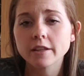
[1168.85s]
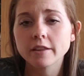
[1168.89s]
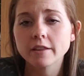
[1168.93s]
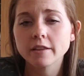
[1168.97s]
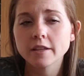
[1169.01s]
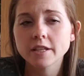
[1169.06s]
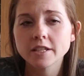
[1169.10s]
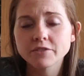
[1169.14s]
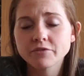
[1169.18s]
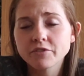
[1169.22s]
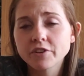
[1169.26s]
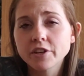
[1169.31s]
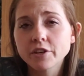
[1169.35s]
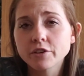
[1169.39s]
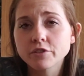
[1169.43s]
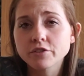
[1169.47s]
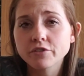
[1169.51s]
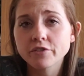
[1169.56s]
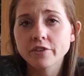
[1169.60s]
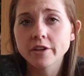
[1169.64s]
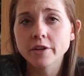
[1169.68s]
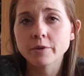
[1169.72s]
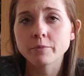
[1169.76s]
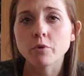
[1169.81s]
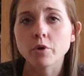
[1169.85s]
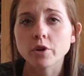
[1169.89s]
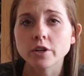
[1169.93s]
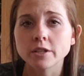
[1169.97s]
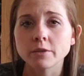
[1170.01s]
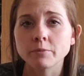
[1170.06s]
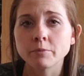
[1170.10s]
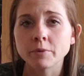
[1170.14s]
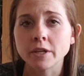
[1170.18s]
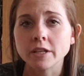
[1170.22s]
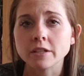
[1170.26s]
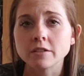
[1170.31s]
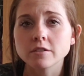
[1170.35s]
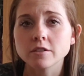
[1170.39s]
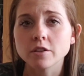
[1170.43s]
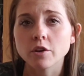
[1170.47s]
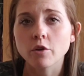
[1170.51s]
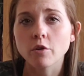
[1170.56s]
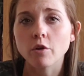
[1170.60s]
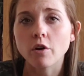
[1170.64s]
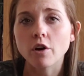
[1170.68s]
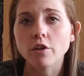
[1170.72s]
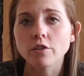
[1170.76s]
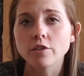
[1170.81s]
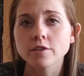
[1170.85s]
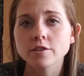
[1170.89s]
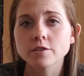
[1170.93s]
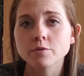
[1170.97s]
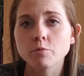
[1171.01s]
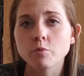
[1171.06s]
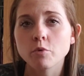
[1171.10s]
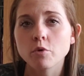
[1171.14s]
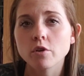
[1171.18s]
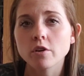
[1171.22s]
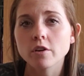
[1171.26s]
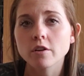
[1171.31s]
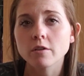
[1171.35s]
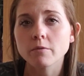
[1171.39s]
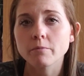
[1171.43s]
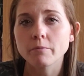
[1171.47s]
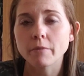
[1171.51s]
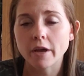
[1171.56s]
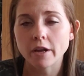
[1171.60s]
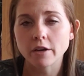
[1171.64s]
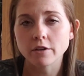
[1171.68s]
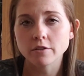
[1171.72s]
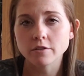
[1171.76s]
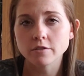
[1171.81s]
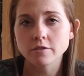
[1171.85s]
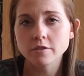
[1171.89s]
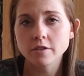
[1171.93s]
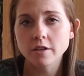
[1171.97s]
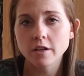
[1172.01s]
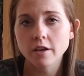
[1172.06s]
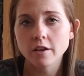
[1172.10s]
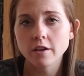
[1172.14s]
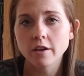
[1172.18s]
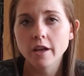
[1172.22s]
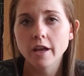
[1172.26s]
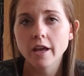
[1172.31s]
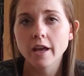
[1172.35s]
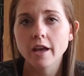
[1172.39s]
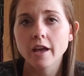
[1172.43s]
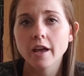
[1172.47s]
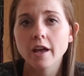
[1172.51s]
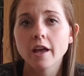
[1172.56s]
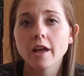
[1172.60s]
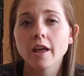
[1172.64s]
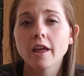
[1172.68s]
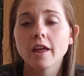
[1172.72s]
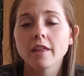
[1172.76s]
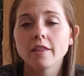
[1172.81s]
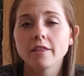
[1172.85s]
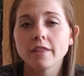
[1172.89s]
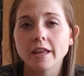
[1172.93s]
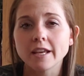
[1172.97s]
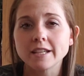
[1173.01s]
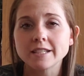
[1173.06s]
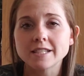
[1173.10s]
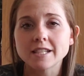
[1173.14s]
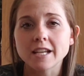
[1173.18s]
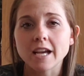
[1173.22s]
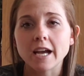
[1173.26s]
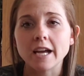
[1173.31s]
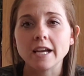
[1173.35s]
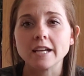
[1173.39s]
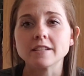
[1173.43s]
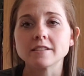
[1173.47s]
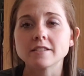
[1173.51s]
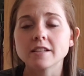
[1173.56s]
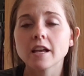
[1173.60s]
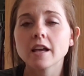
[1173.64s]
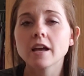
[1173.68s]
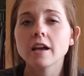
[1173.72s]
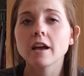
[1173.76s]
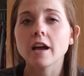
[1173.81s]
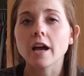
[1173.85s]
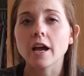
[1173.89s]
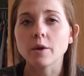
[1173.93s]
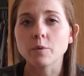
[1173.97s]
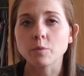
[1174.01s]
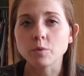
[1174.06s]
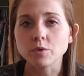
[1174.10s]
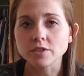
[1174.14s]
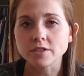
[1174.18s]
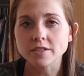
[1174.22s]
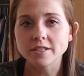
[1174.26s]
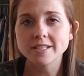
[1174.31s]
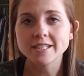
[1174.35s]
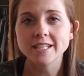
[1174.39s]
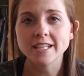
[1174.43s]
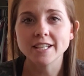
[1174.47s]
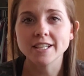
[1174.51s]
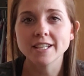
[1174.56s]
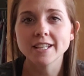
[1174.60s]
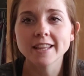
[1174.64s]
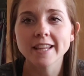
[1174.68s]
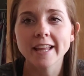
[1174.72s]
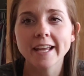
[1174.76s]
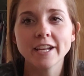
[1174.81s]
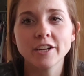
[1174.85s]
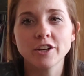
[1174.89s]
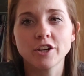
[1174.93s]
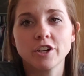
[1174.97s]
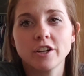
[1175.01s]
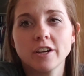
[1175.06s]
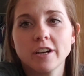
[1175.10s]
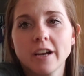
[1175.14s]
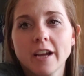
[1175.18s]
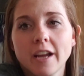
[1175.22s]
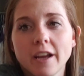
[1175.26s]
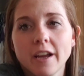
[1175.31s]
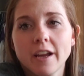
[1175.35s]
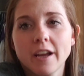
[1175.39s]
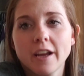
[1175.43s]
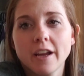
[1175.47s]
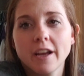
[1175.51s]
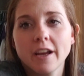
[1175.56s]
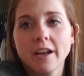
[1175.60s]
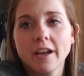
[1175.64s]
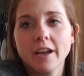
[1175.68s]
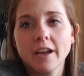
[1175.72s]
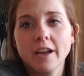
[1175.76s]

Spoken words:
these videos are very important to me, so all the support matters. Thanks, guys. I will see you later. Have a great